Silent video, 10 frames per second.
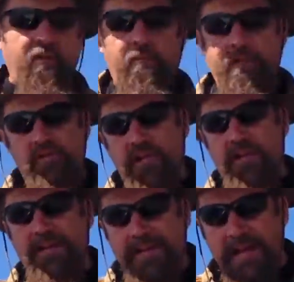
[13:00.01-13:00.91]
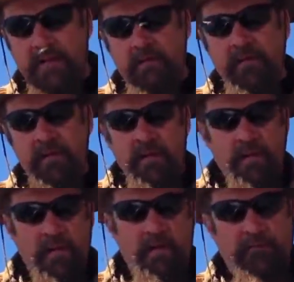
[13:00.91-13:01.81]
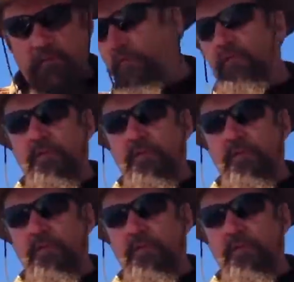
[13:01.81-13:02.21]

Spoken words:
will be shutting down for a few